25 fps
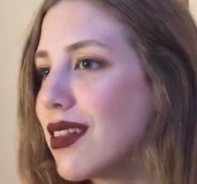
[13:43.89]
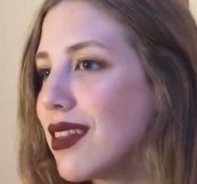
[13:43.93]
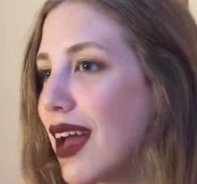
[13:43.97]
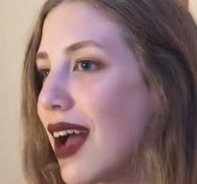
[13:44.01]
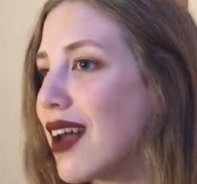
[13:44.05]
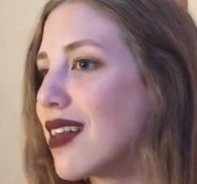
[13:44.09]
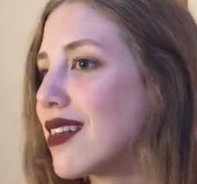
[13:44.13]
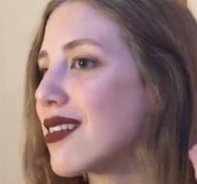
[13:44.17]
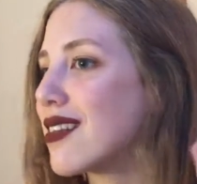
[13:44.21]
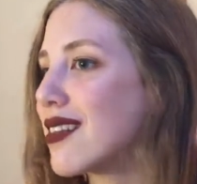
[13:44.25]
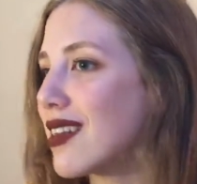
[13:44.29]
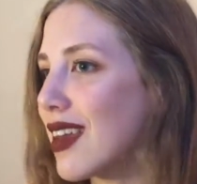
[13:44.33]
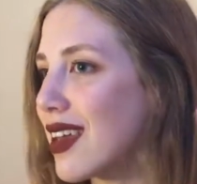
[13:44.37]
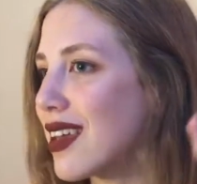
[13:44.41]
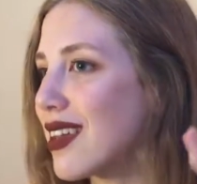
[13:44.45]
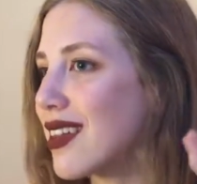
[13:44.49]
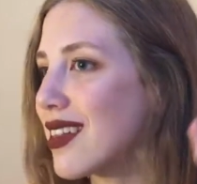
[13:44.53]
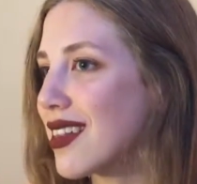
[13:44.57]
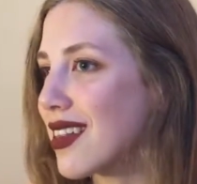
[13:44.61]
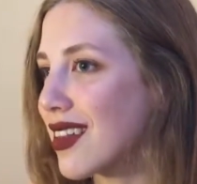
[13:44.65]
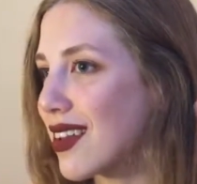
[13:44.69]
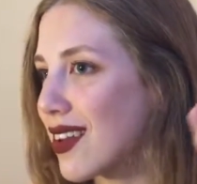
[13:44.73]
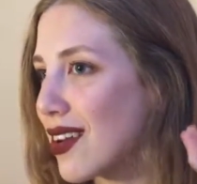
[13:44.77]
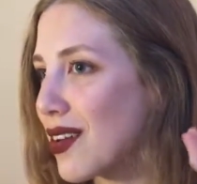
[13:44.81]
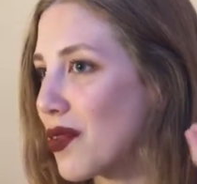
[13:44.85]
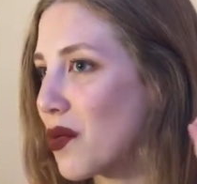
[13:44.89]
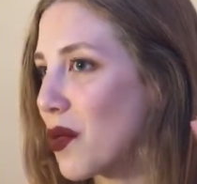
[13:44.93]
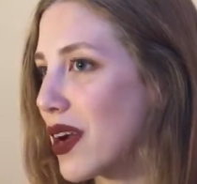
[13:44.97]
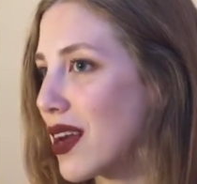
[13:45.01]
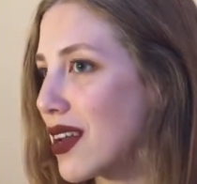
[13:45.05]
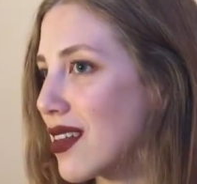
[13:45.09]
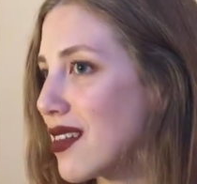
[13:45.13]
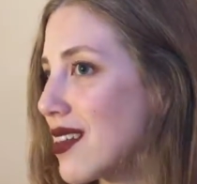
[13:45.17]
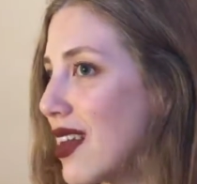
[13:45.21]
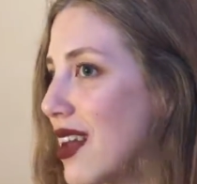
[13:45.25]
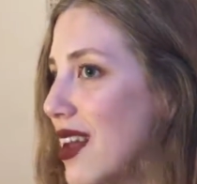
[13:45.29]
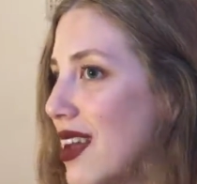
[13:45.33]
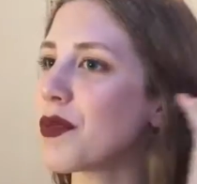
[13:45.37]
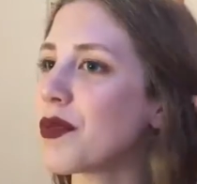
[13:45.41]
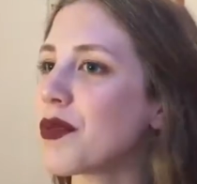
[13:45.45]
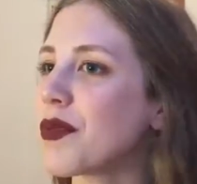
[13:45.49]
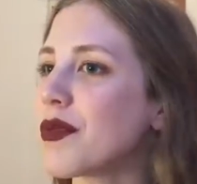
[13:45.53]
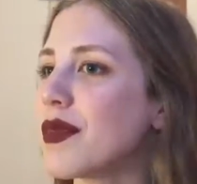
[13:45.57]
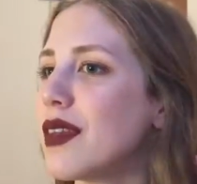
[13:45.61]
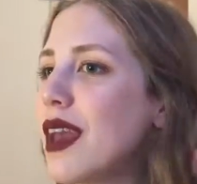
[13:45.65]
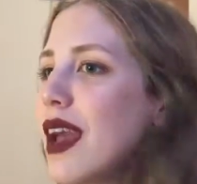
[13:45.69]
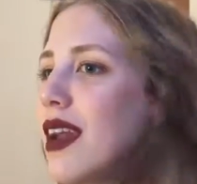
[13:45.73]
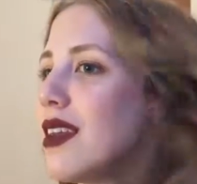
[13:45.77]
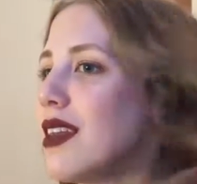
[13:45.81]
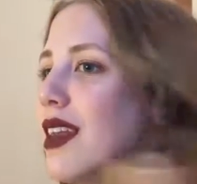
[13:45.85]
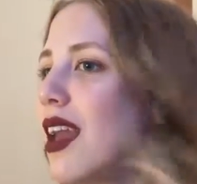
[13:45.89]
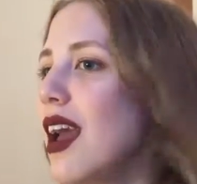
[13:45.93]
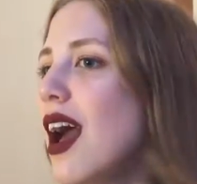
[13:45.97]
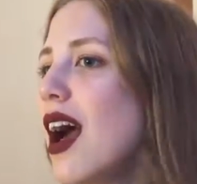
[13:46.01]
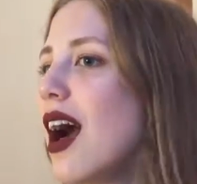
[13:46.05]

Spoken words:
That's like the good way to say it. And yeah,